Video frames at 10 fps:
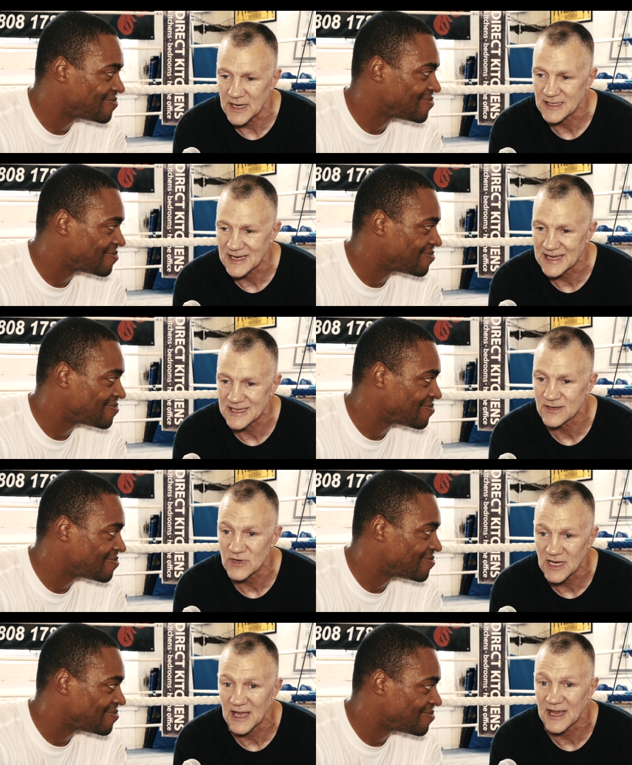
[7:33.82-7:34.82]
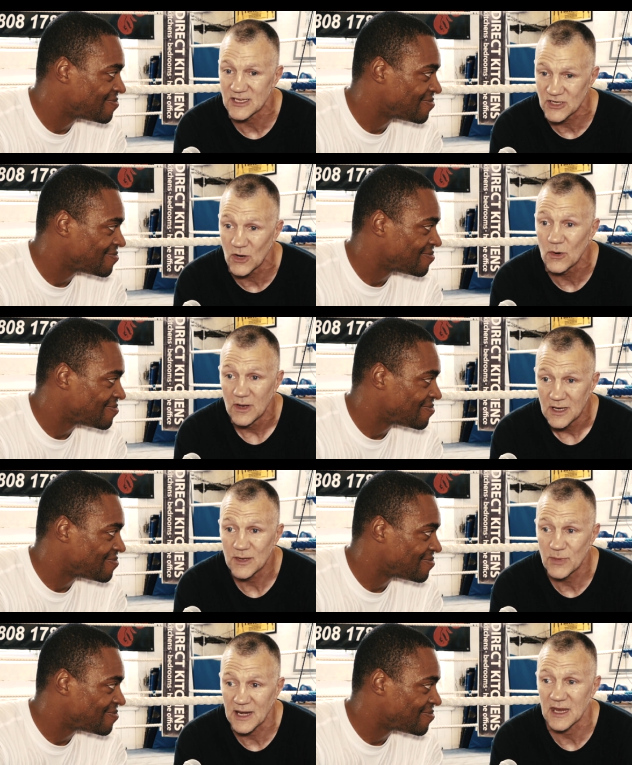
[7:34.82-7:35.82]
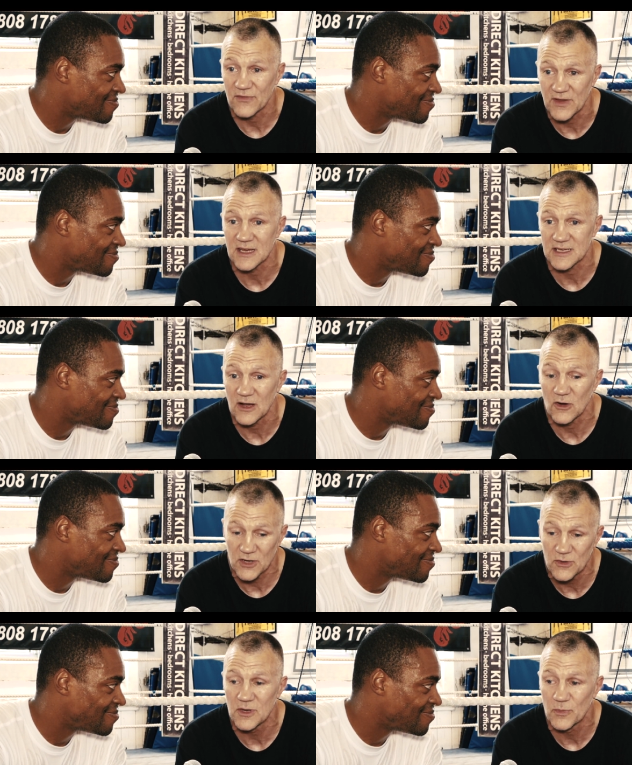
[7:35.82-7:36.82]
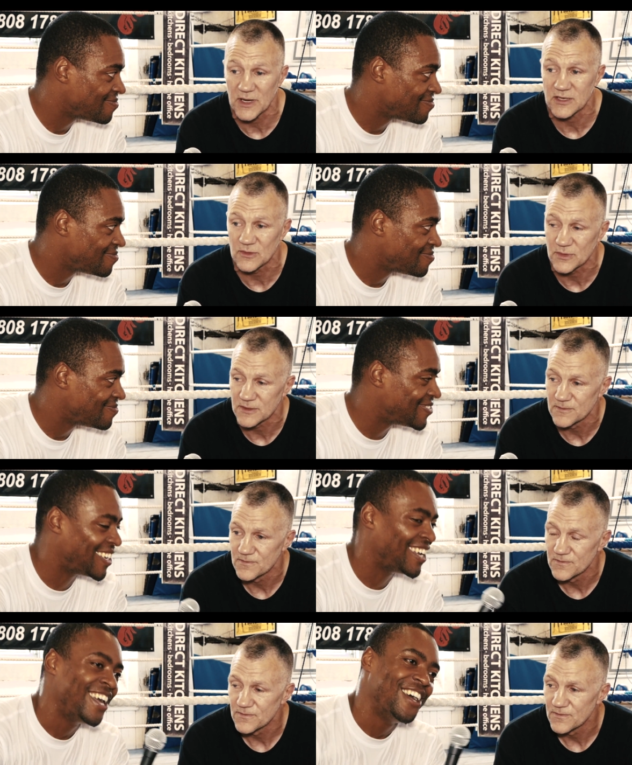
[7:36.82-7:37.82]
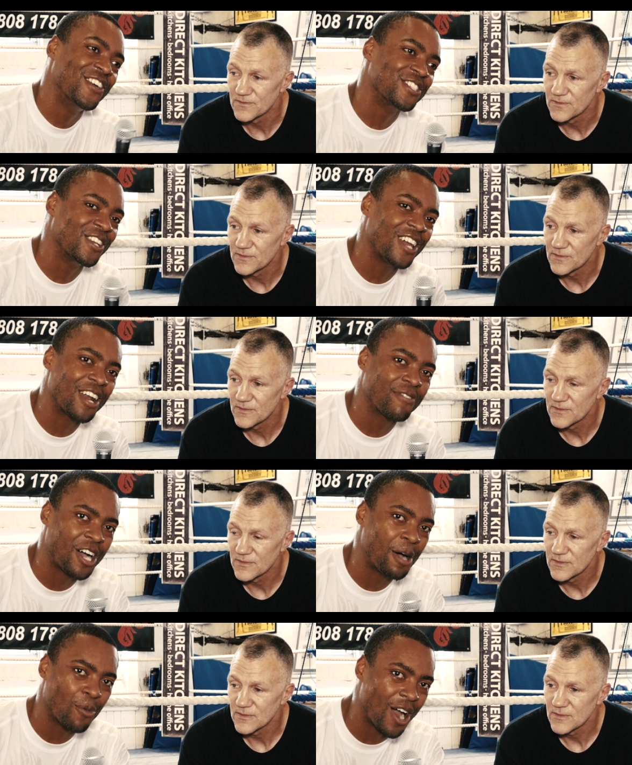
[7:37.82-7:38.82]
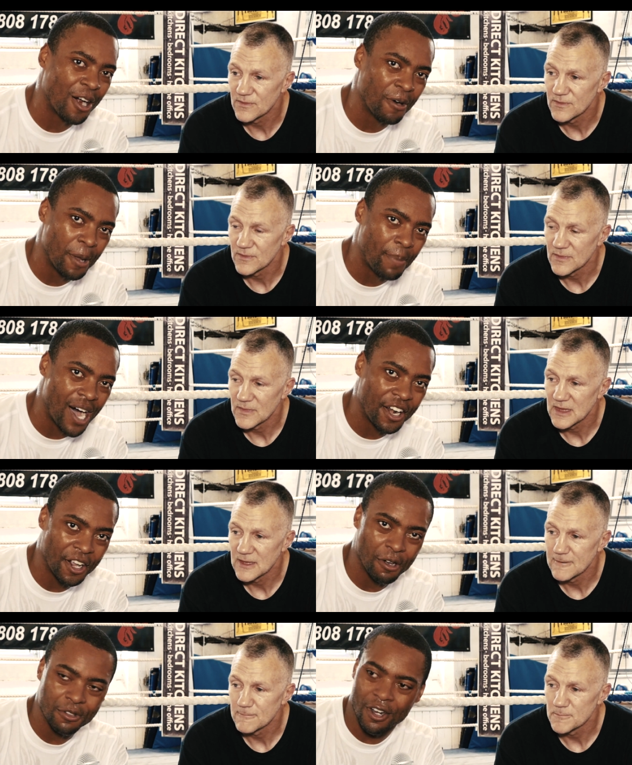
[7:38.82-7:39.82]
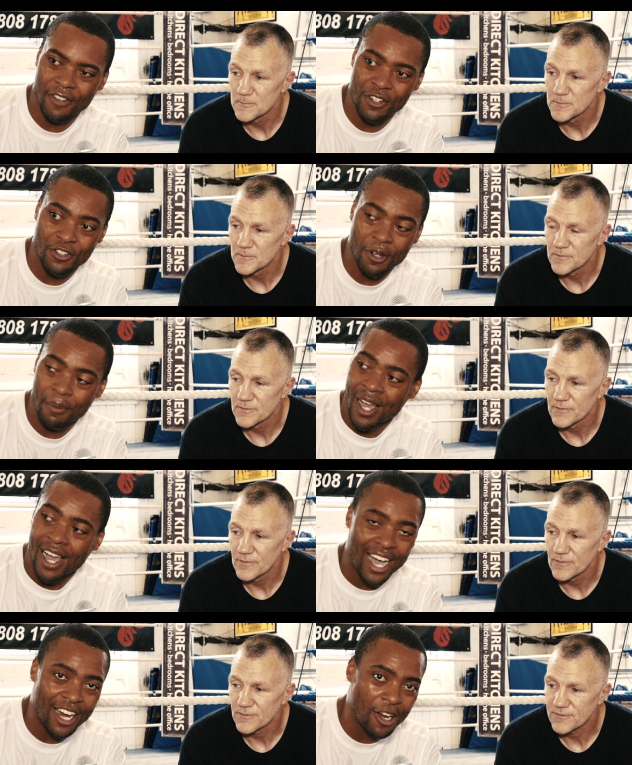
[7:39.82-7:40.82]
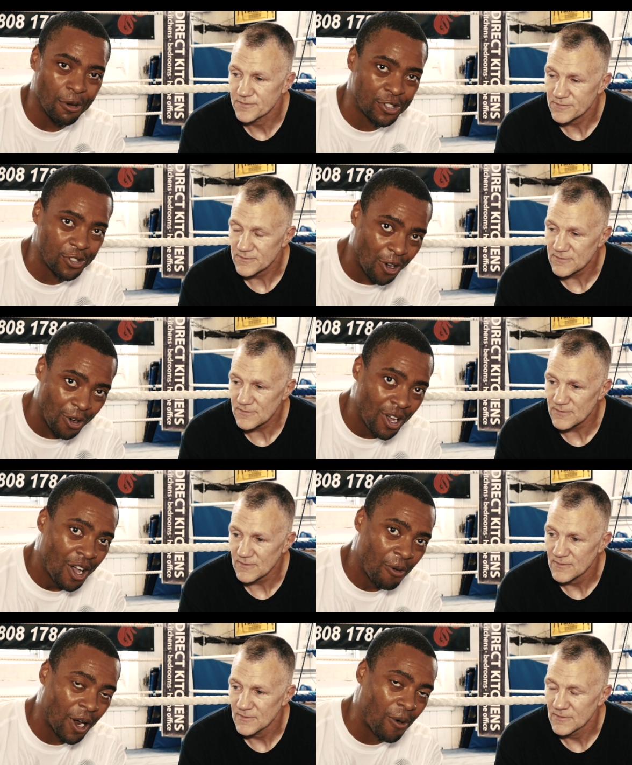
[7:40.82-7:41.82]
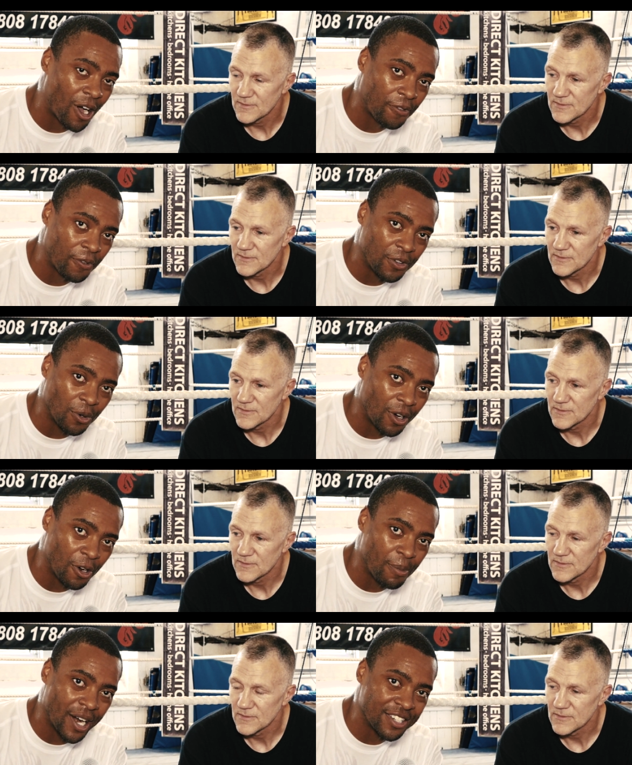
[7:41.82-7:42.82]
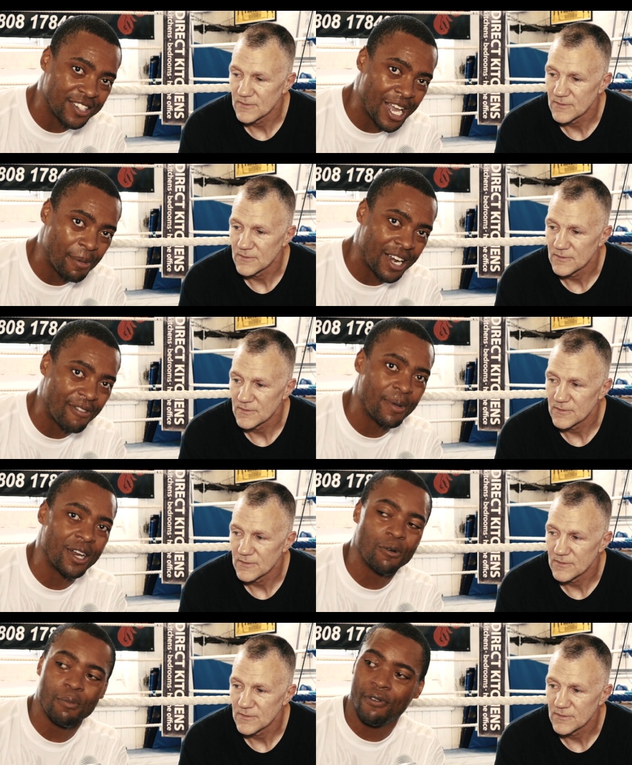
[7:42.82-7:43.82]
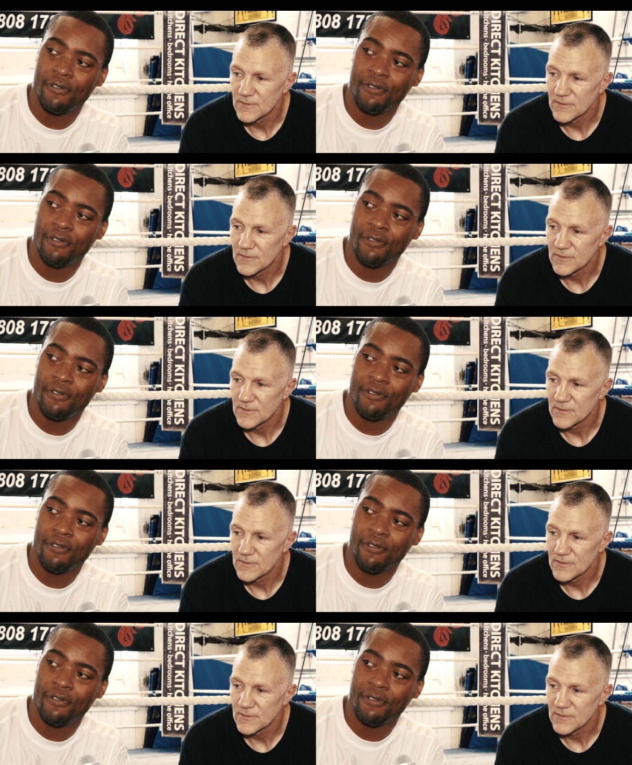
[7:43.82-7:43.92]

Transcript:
Speaker 1: makes the kids realise, you know, you better get the fingers out or you're doing the press-ups.
Speaker 2: There's a lot of camaraderie and bonding goes on in this gym. I didn't know a soul when I walked through the door. Nobody's name. I'd never met anyone